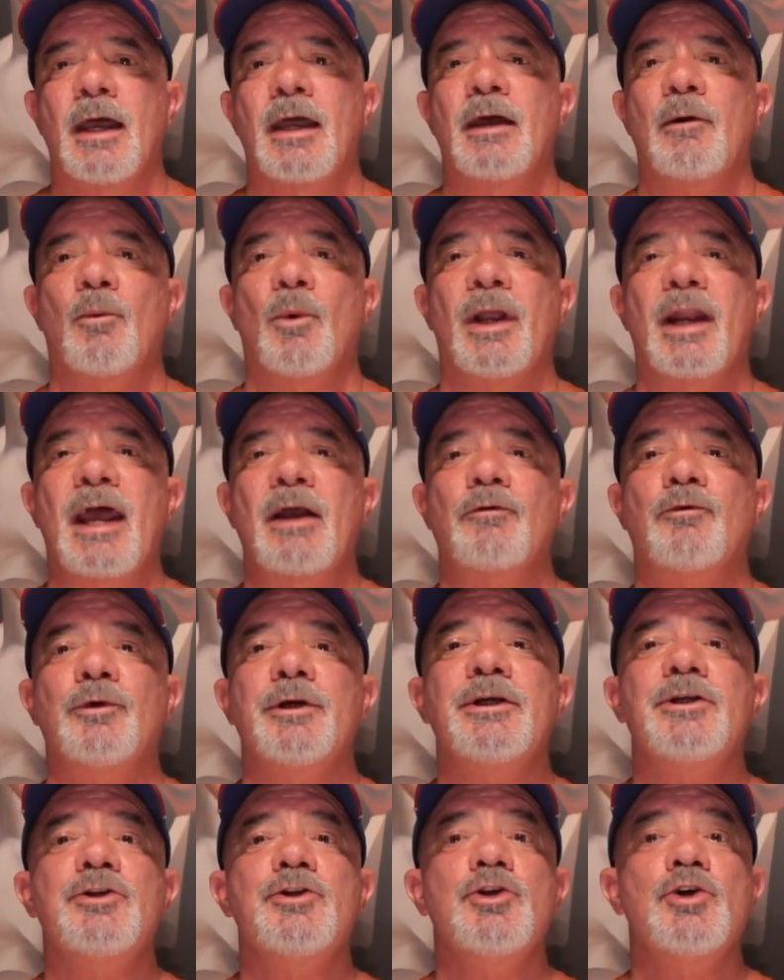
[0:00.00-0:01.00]
and when I
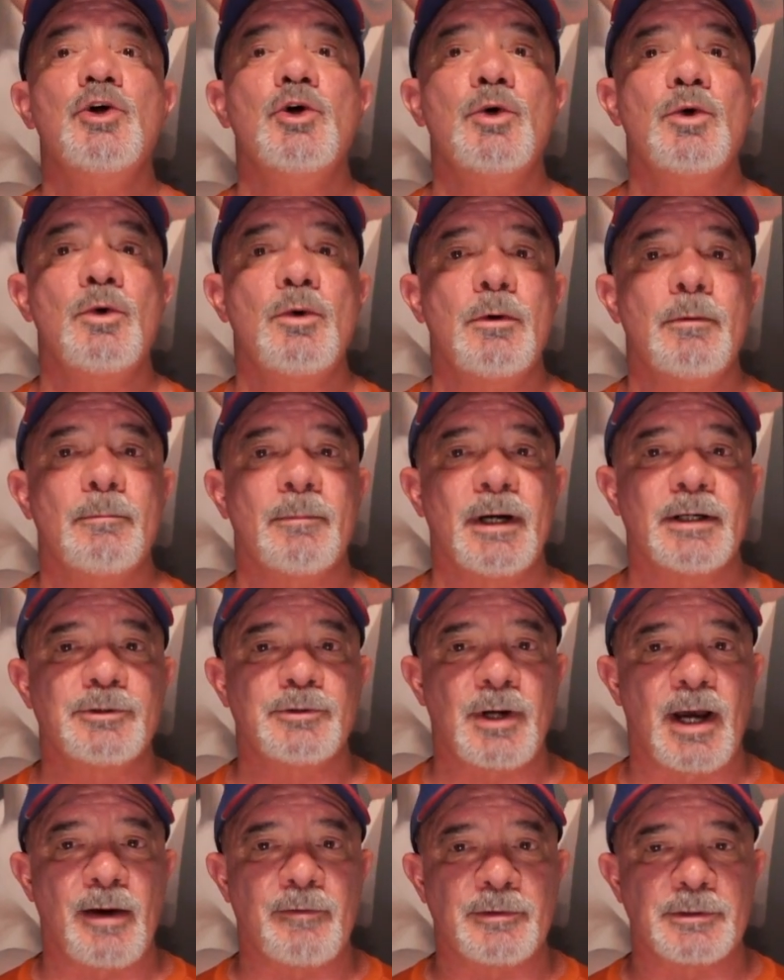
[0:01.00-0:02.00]
renew my
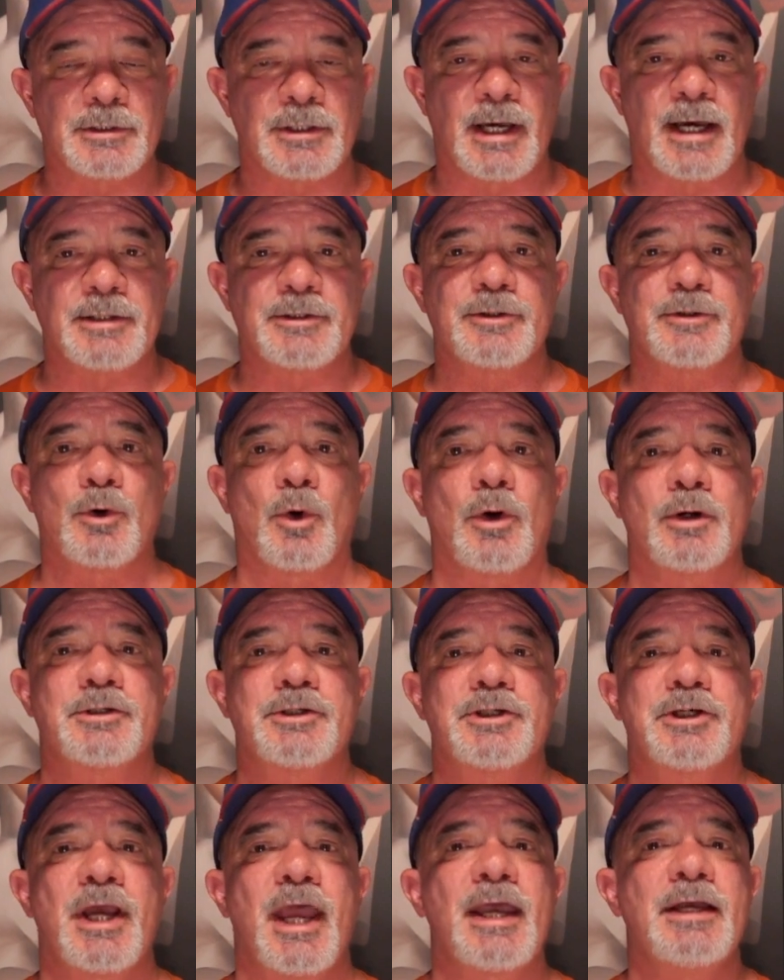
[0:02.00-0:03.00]
driver's license or
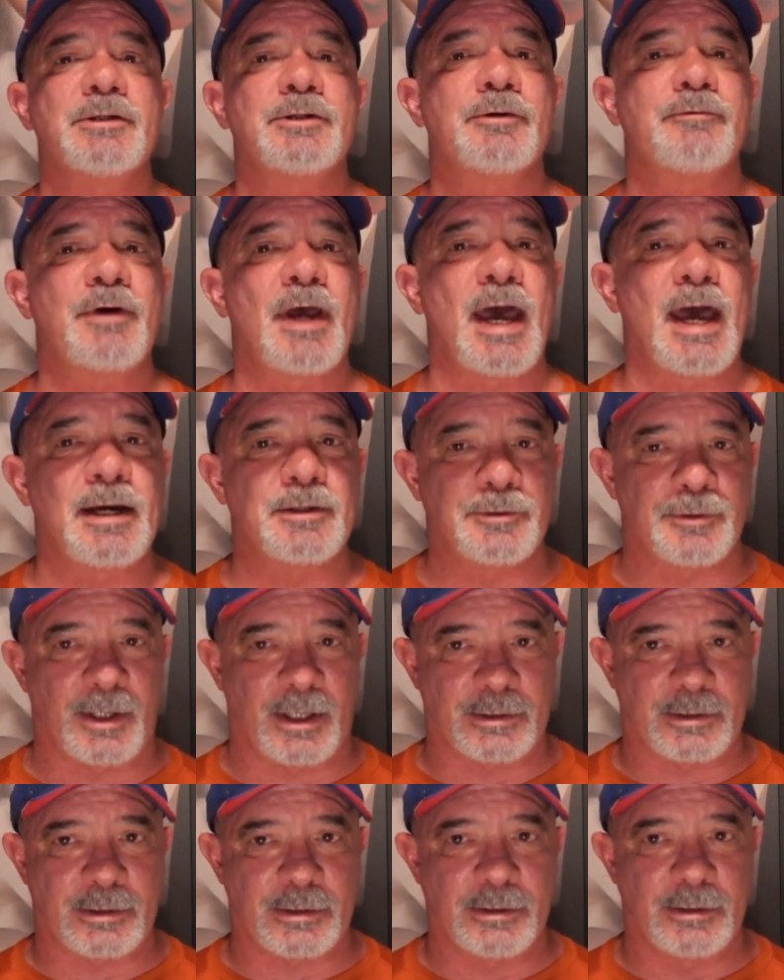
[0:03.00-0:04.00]
change of
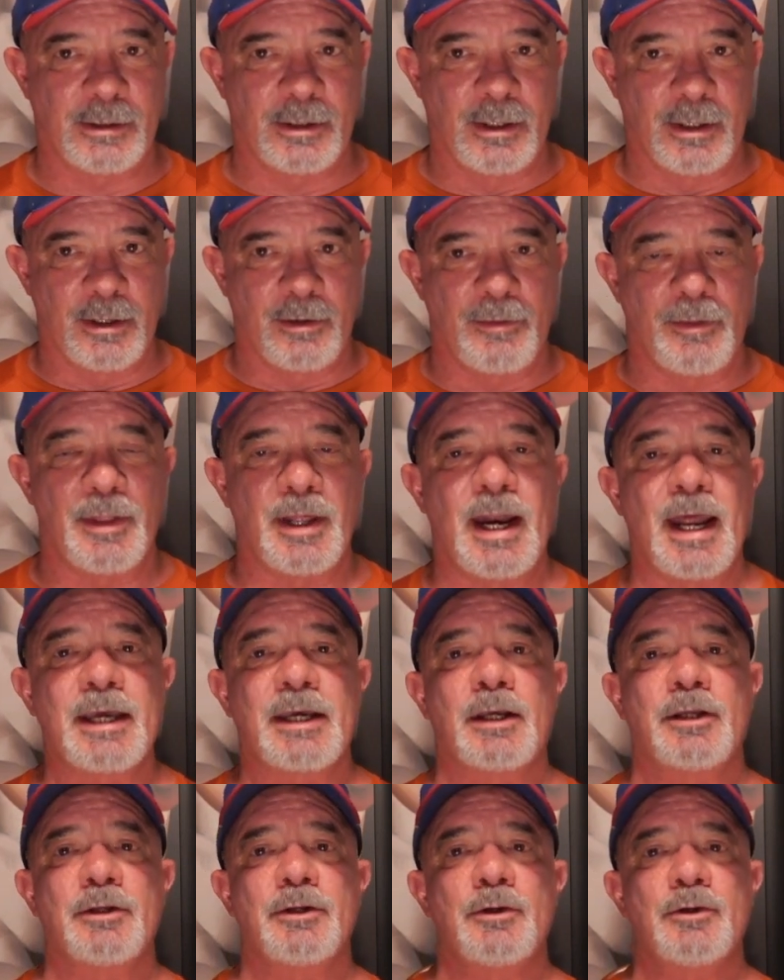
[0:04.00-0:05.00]
address, then I
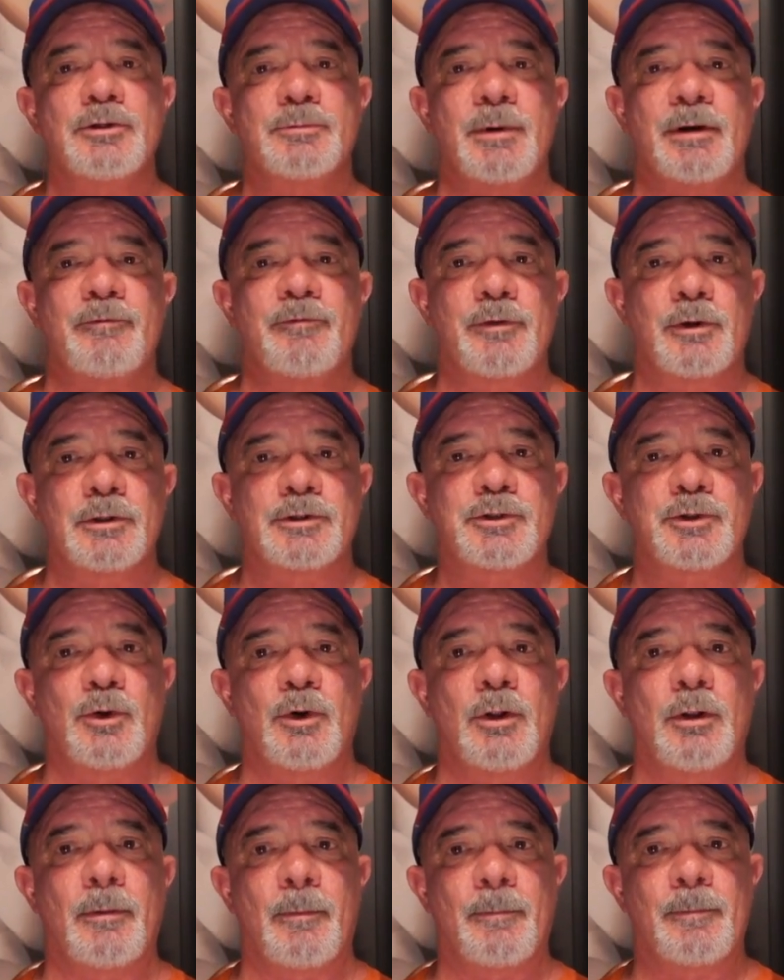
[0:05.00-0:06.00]
can use my
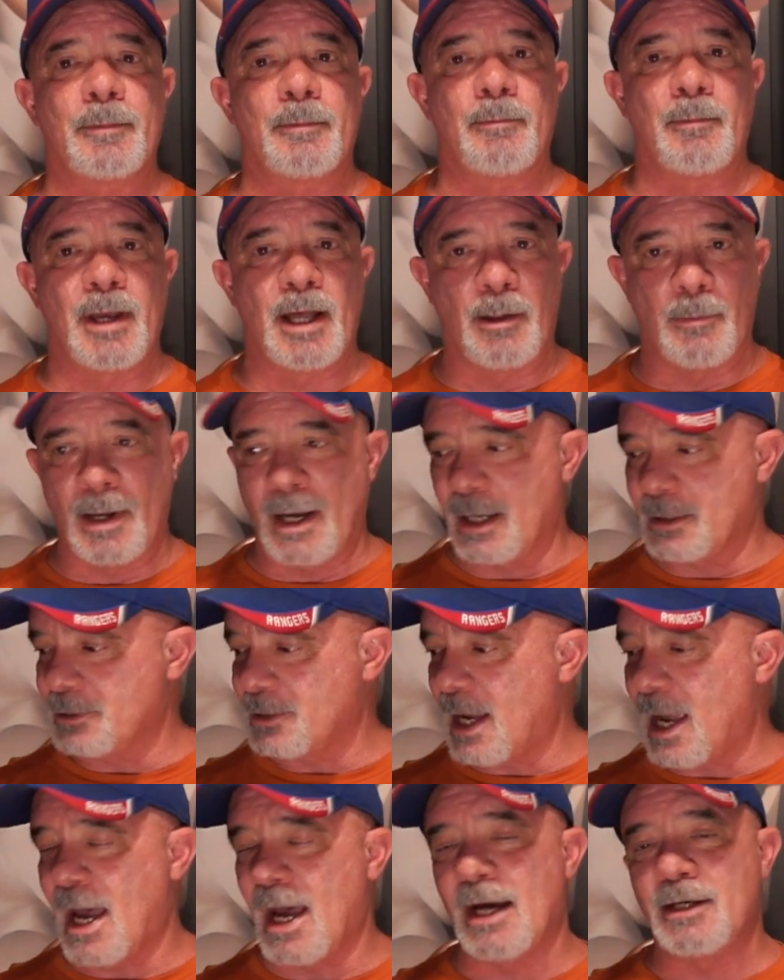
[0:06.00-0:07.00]
virtual mailbox
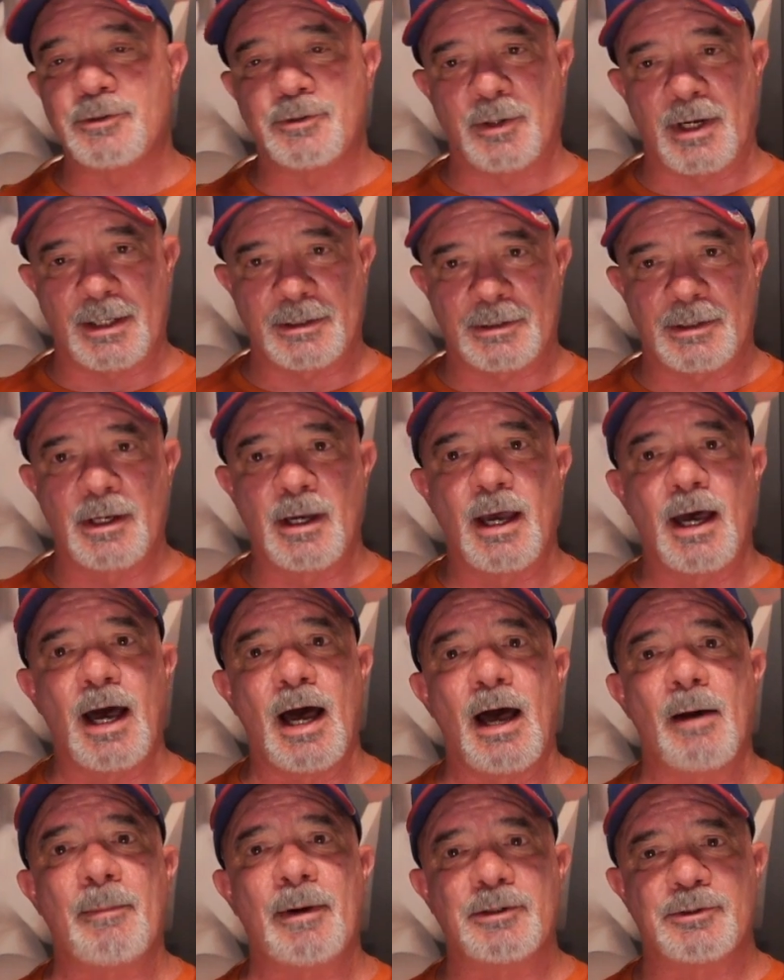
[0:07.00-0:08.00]
address
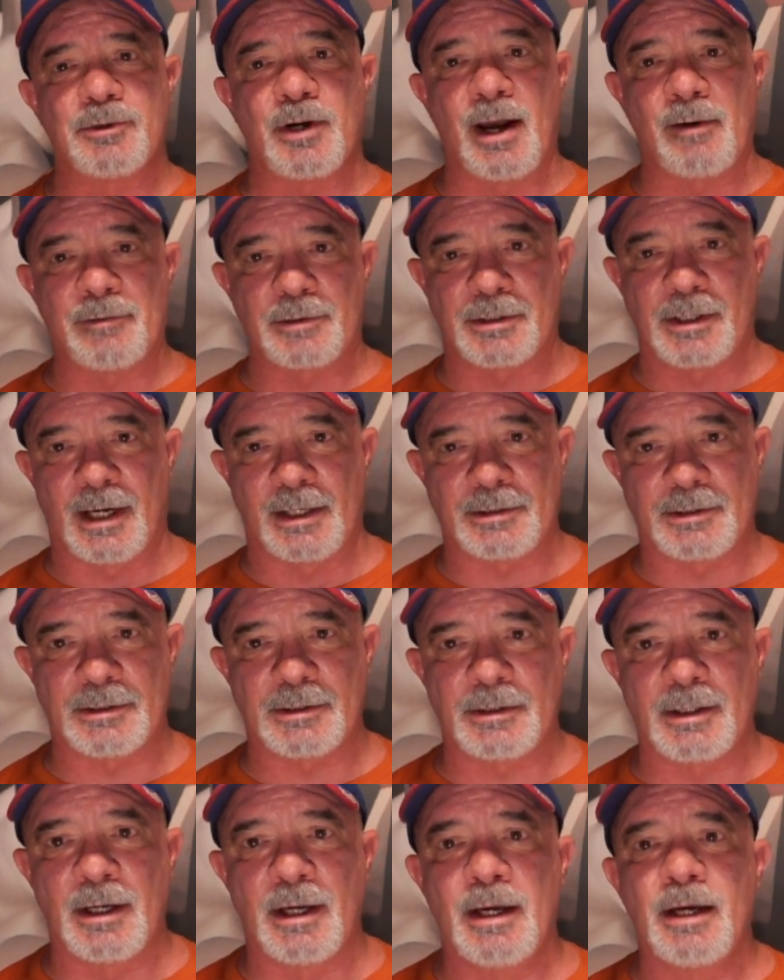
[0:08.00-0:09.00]
on my driver's
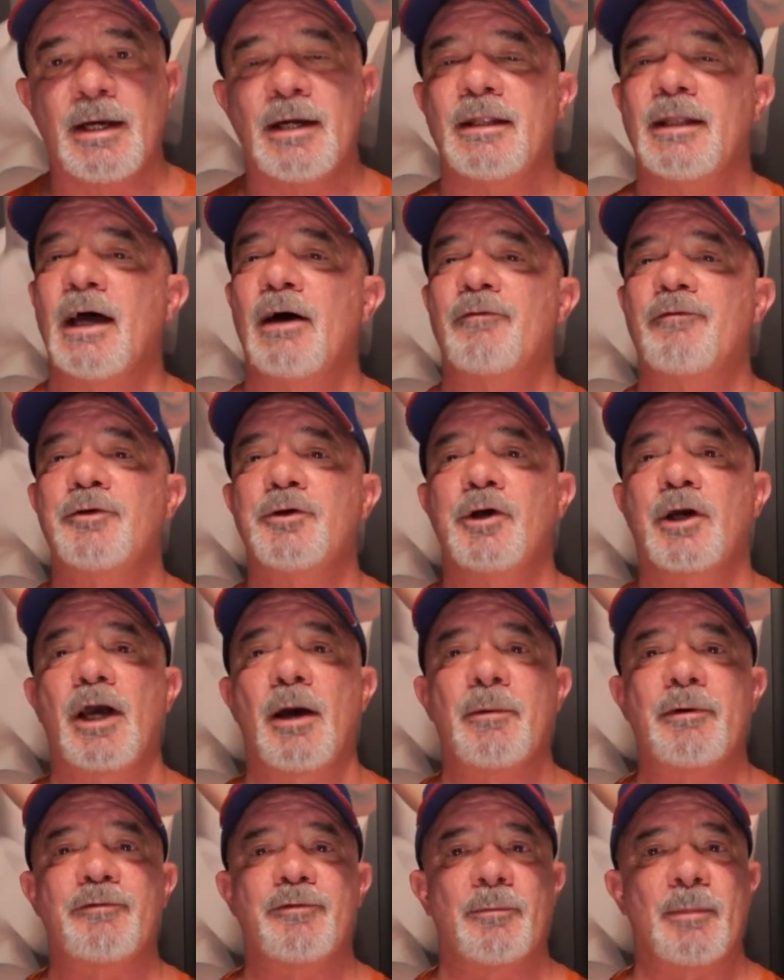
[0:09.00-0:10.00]
license. Now, if you're
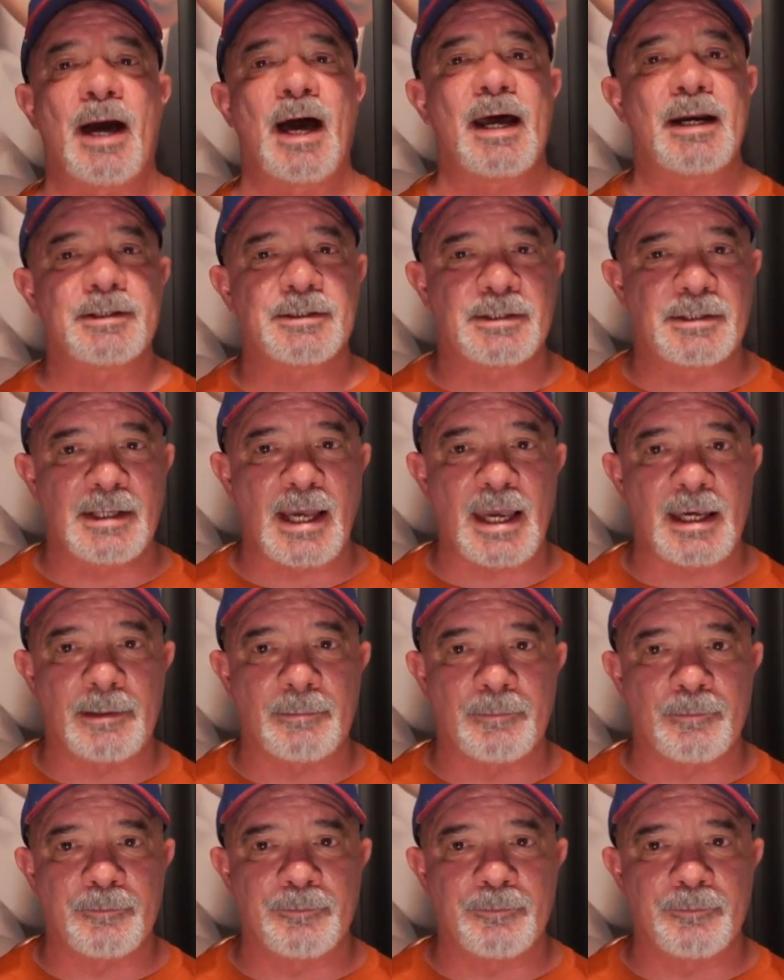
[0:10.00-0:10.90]
coming from out of state